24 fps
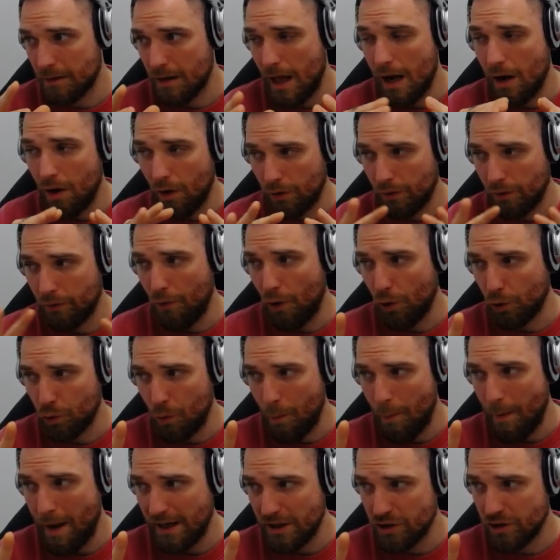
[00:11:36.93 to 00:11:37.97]
a lot of
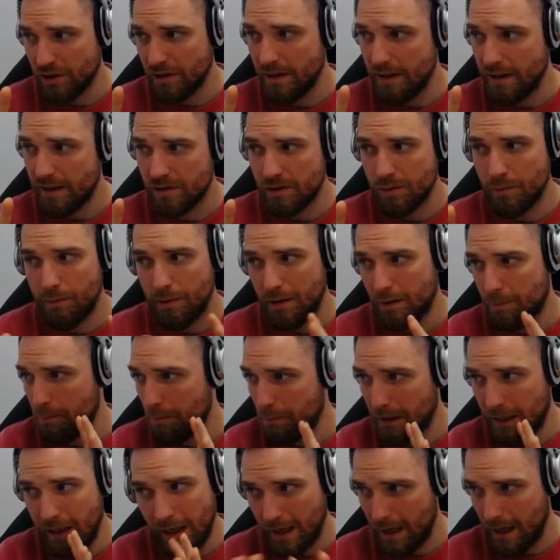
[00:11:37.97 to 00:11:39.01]
automation needs to
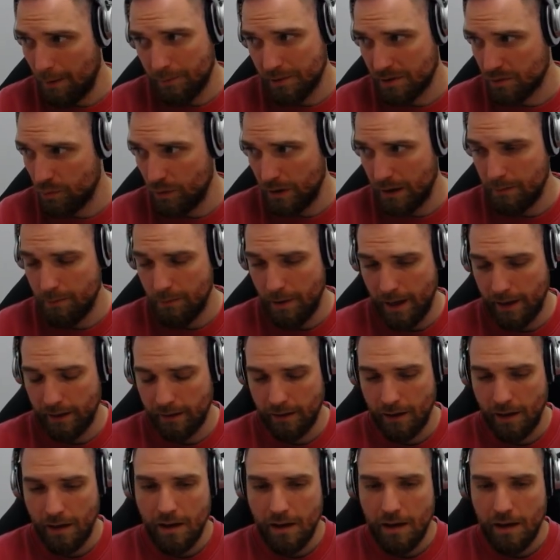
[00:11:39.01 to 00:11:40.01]
build, ClickUp is really bad.